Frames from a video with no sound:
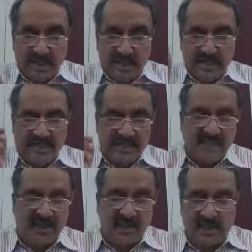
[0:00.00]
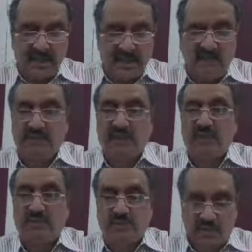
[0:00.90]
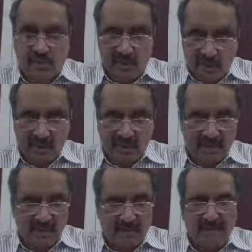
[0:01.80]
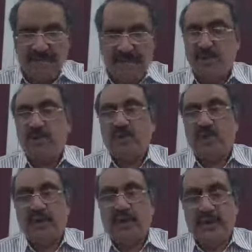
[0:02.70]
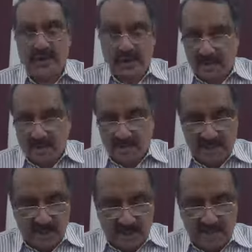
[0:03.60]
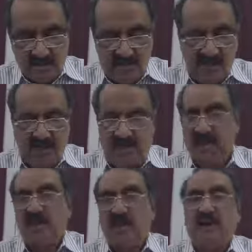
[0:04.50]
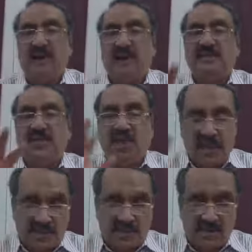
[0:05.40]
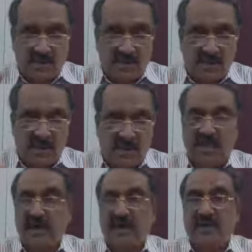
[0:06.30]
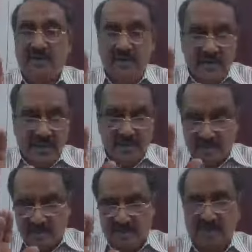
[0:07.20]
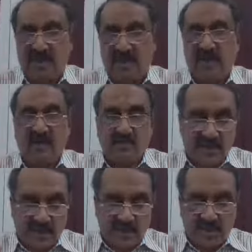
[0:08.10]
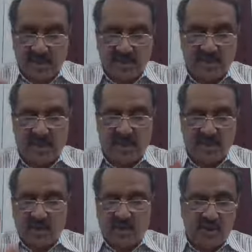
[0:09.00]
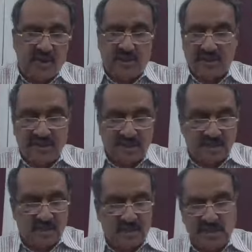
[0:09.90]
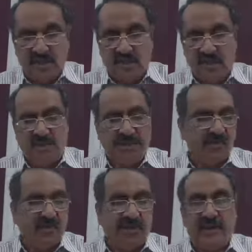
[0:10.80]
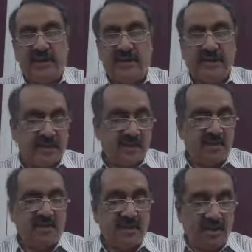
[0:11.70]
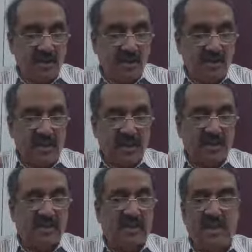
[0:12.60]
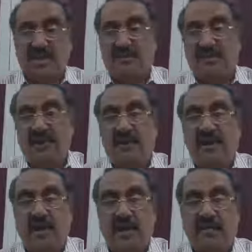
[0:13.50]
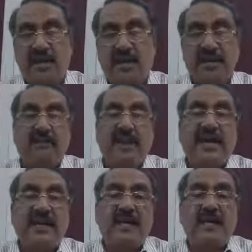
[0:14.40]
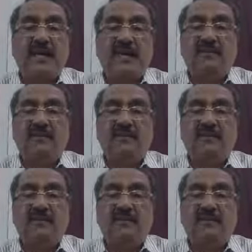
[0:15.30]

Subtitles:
In case the auditors refuse to do the audit due to COVID-19, they will be changed or they will be not given any chance, and new auditors in the list will be provided. New auditors in the list provided by RBI, the bank